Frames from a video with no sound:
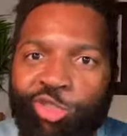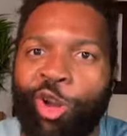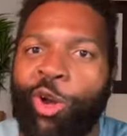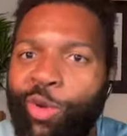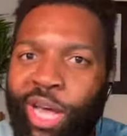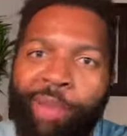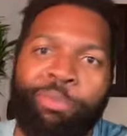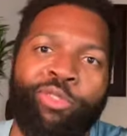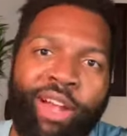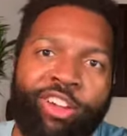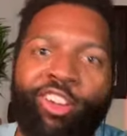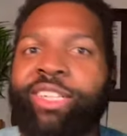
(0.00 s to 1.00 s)
but
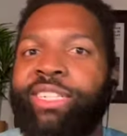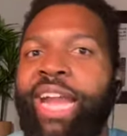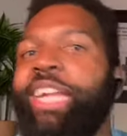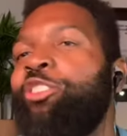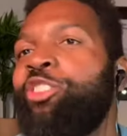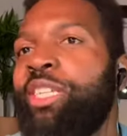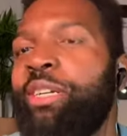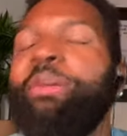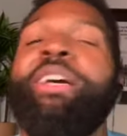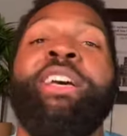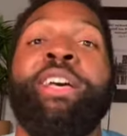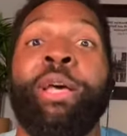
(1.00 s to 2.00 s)
instead of a drone
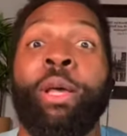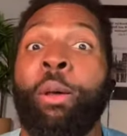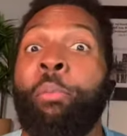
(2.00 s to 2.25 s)
operator,